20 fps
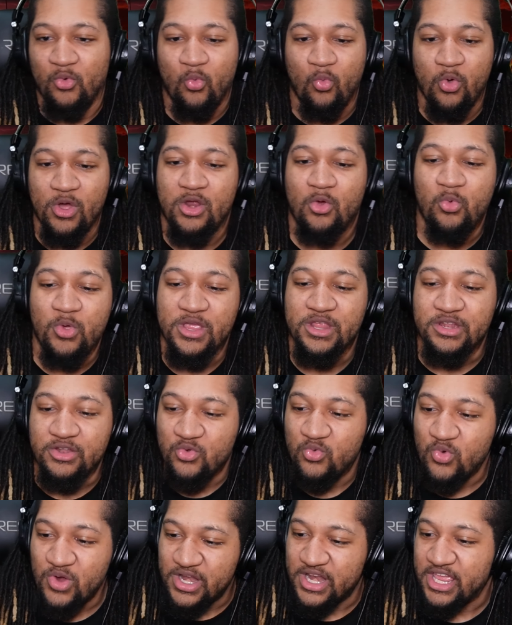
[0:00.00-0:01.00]
What are we
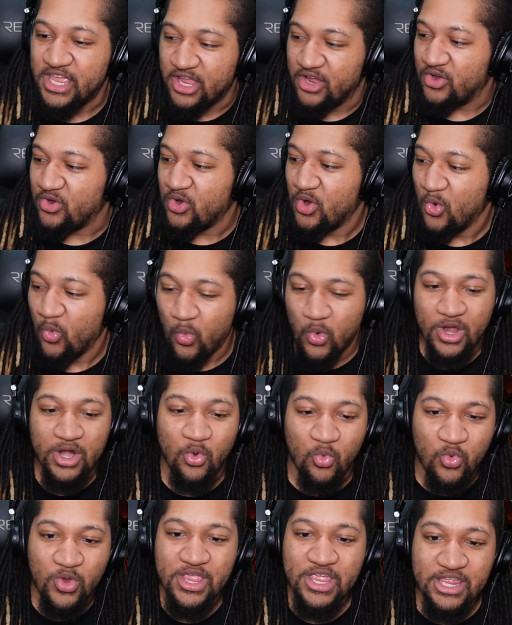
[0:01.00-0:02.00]
doing here? What
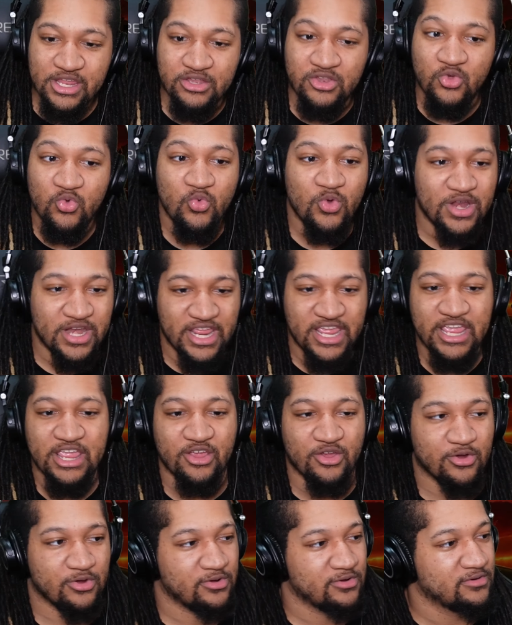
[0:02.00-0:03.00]
are we doing
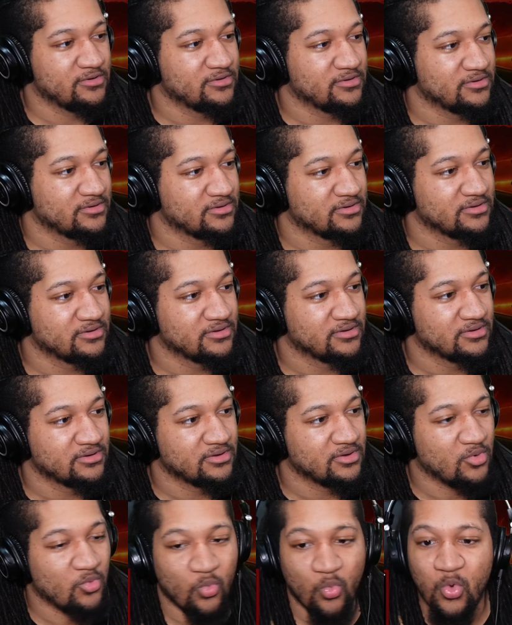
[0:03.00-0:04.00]
here?
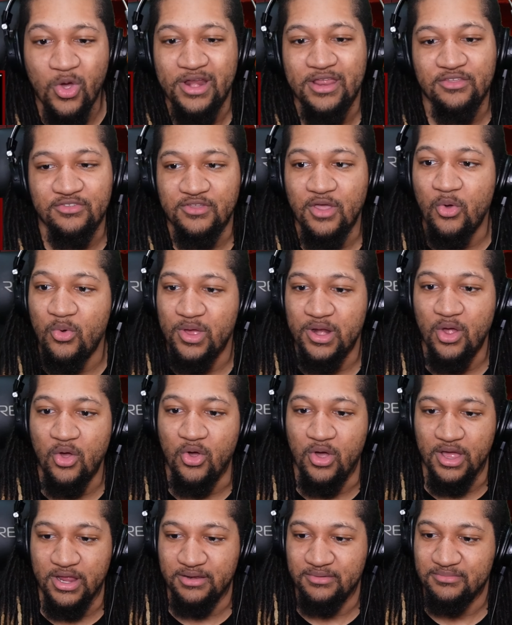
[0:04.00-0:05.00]
What is going
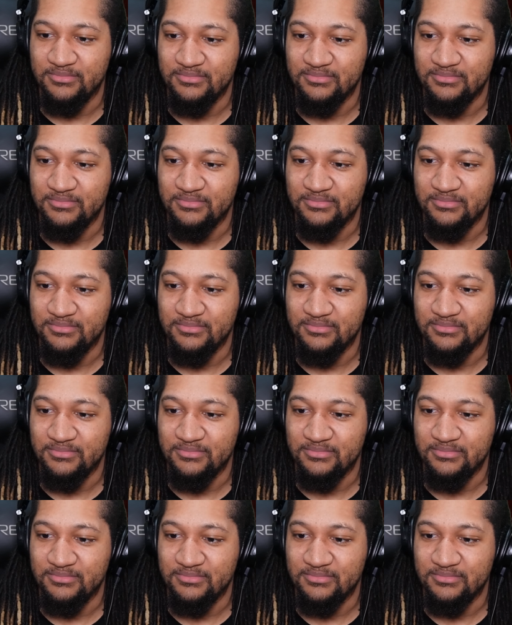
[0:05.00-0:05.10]
on?